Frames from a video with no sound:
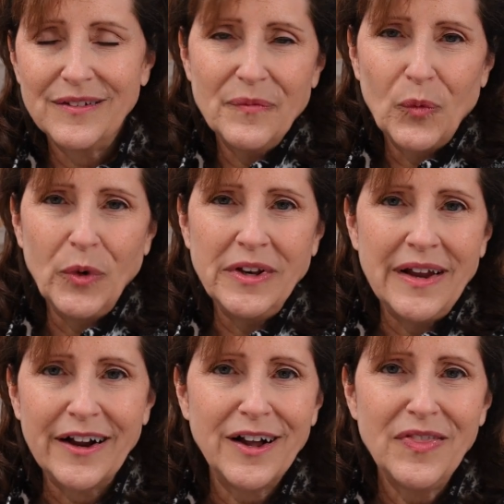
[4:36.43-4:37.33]
when
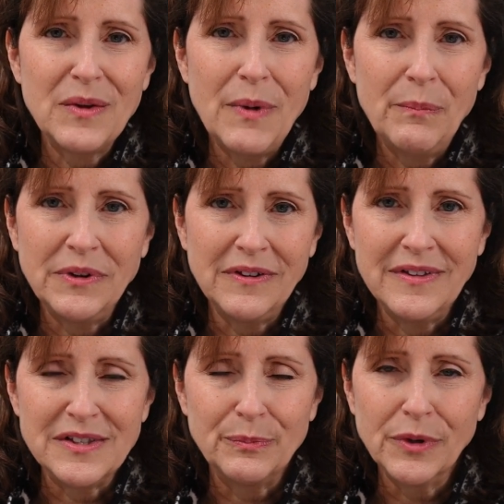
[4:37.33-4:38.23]
I cut them up into
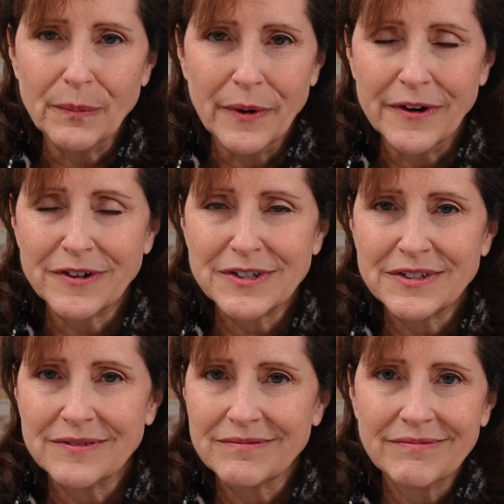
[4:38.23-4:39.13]
these
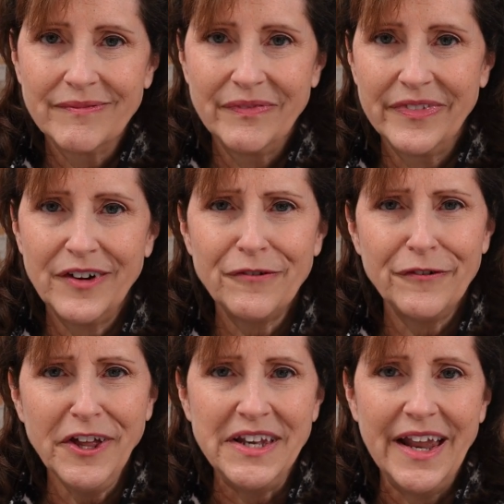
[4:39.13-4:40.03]
bookmarks, they're
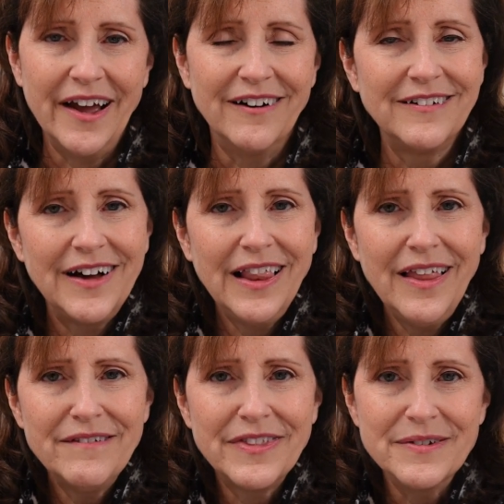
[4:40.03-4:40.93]
fun now. I
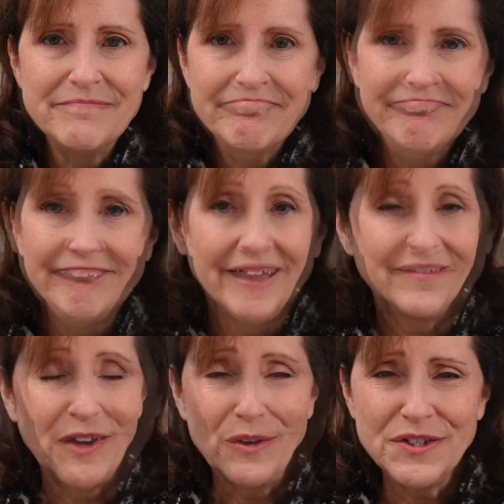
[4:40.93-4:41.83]
love them.
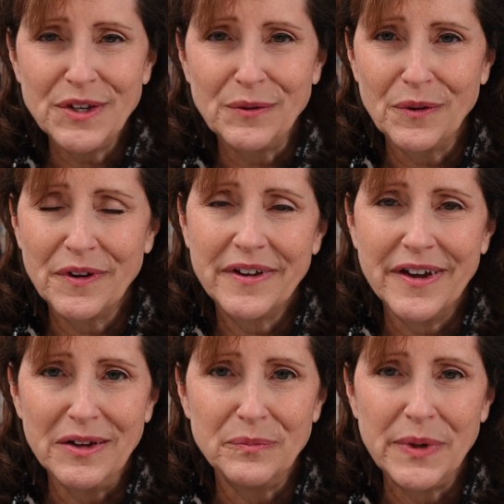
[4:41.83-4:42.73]
I've also
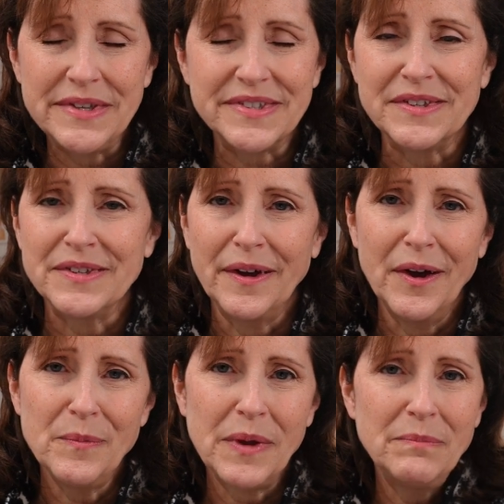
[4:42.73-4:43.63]
cut pieces
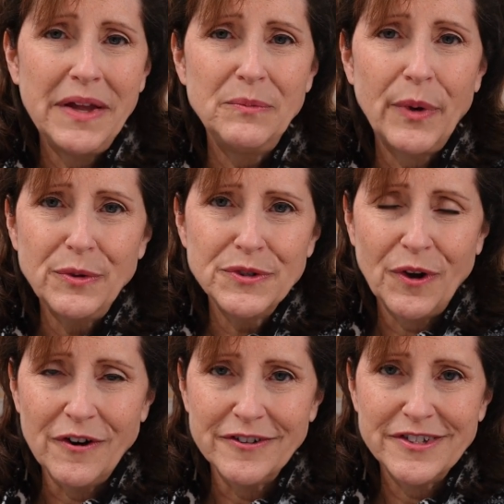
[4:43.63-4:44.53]
up and made
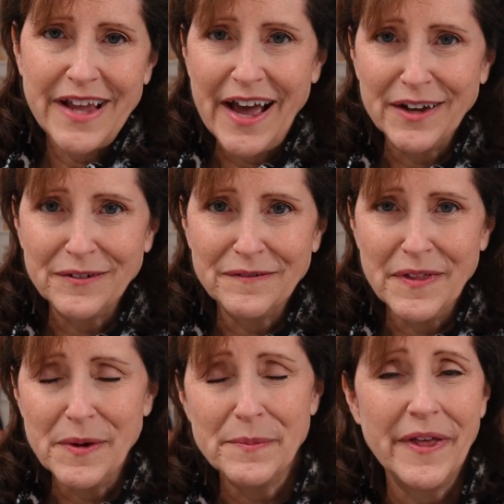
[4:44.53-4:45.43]
postcards out of
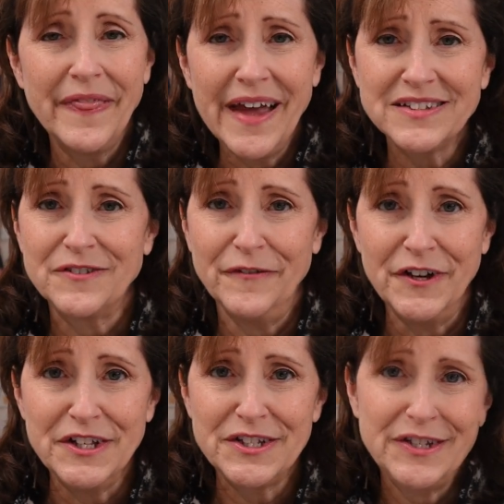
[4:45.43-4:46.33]
them, and that's
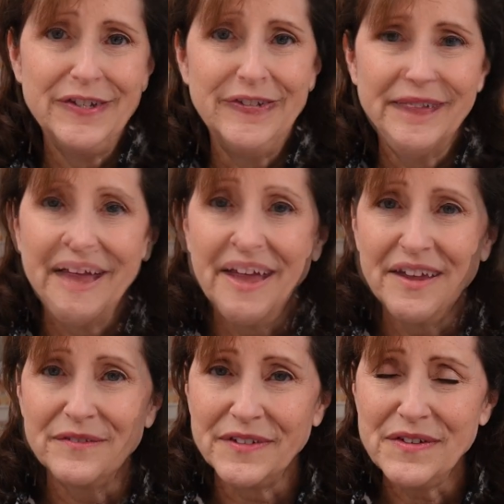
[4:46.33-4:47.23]
fun too. I
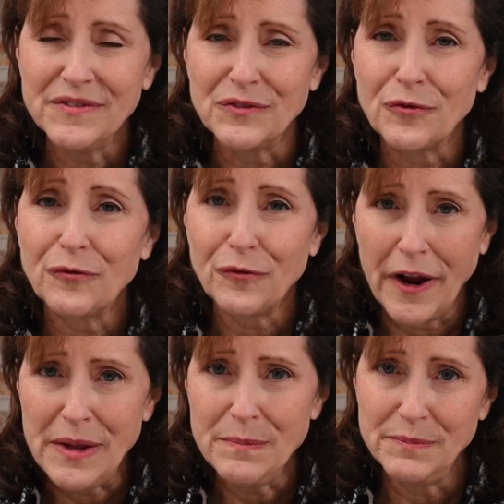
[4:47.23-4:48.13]
have even
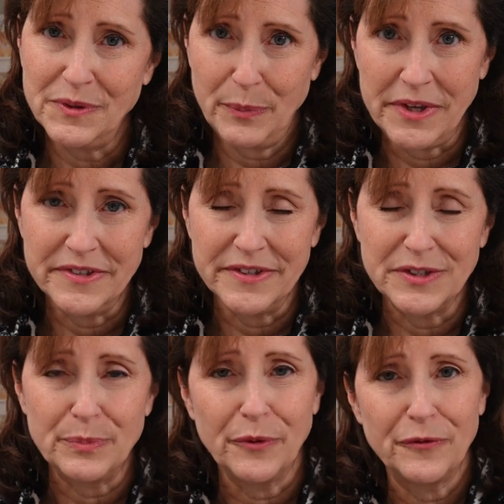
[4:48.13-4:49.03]
framed
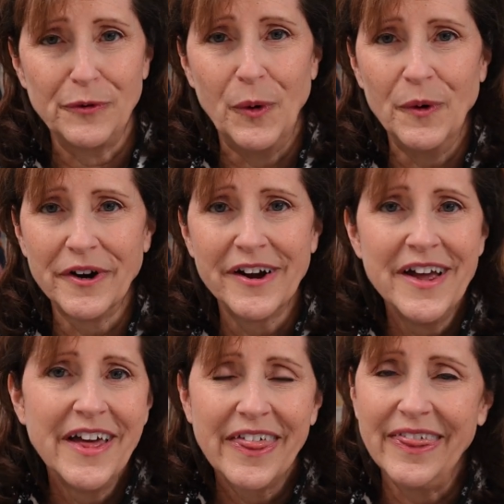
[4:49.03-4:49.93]
pieces before
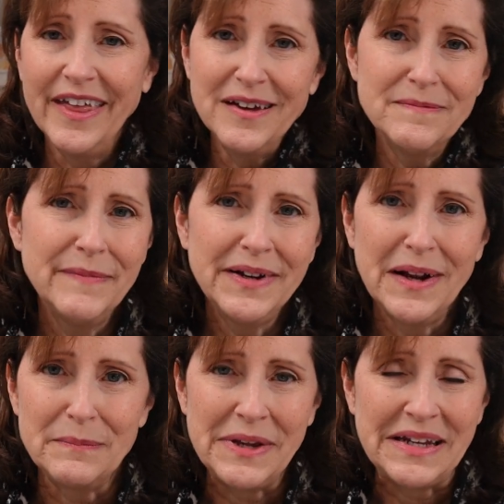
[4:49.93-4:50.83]
that may
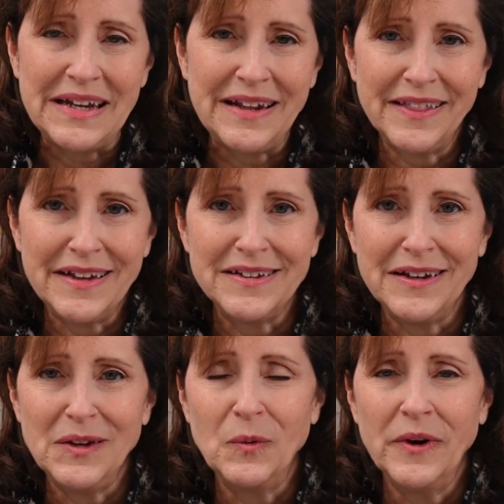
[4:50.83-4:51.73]
not mean anything to
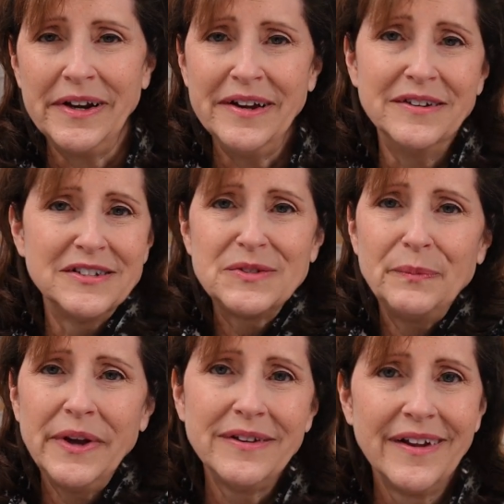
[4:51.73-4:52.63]
anyone else,
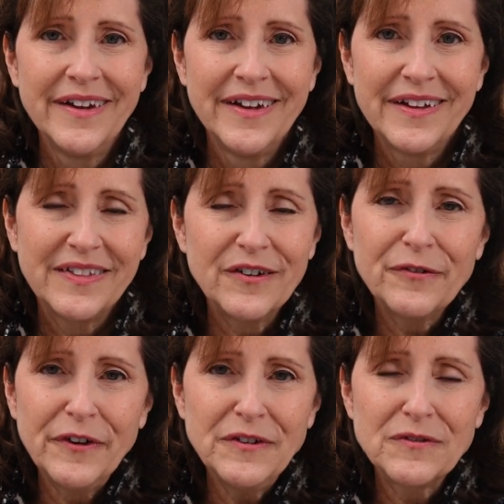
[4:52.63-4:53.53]
but they're
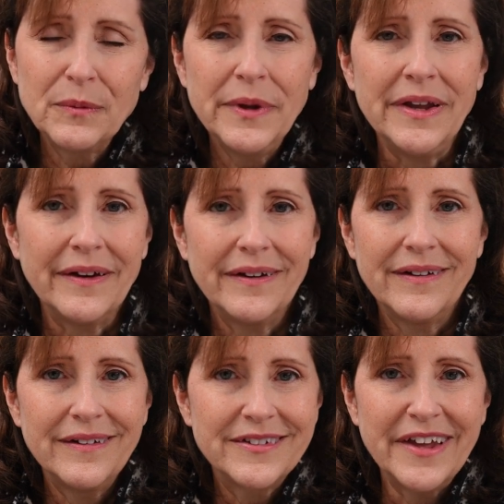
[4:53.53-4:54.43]
fun for me
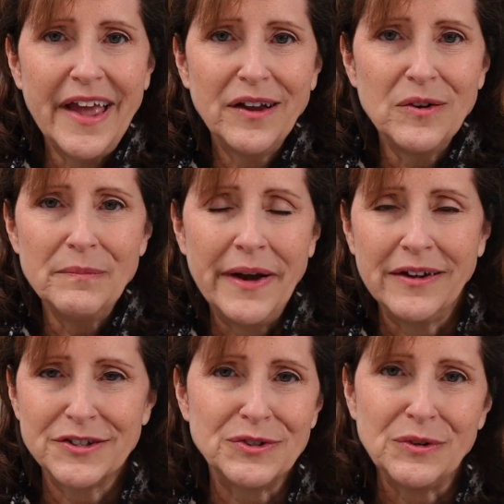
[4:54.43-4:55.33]
to hang on my
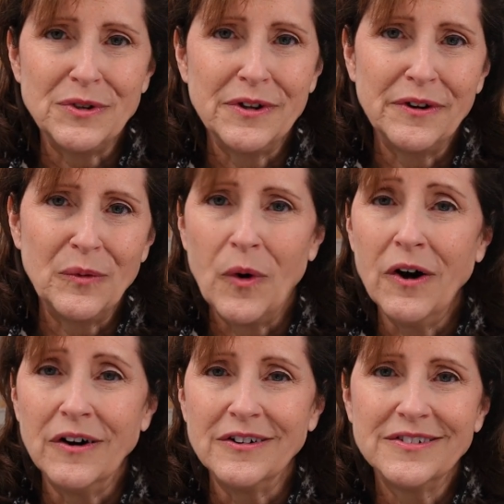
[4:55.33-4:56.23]
studio
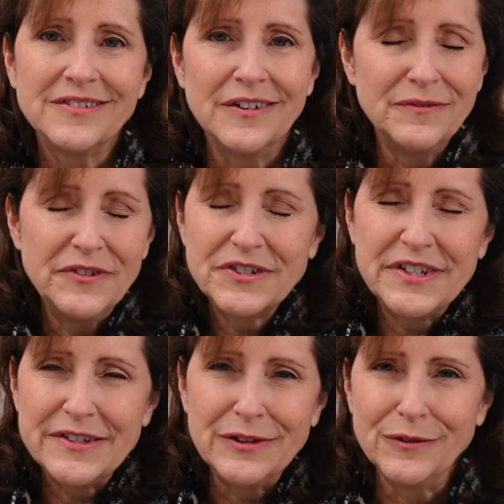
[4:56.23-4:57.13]
wall of just
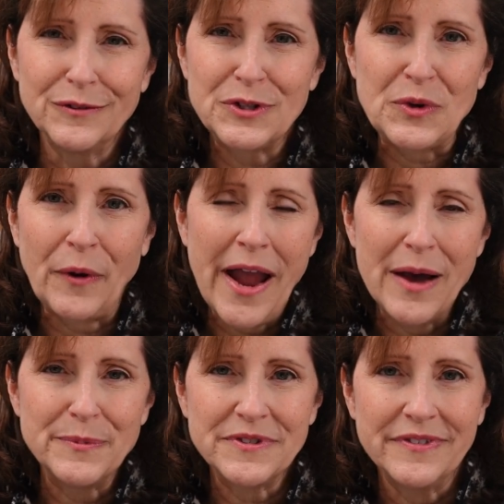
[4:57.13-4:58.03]
these little
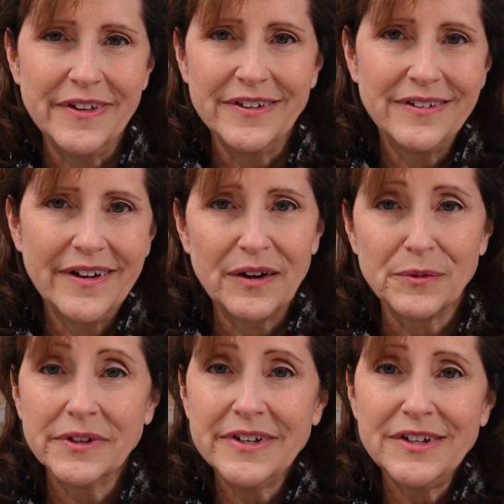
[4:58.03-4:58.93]
scraps that I
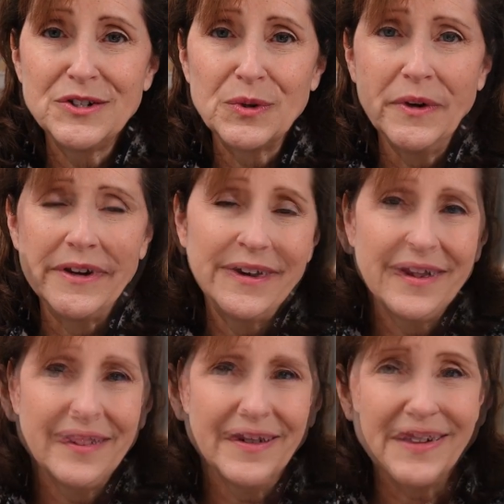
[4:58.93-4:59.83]
really enjoy.
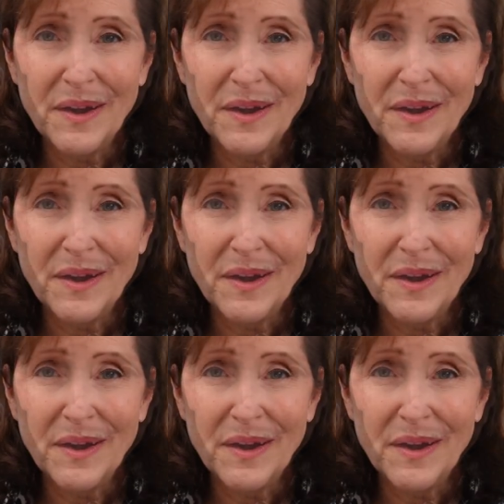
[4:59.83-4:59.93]
Well, I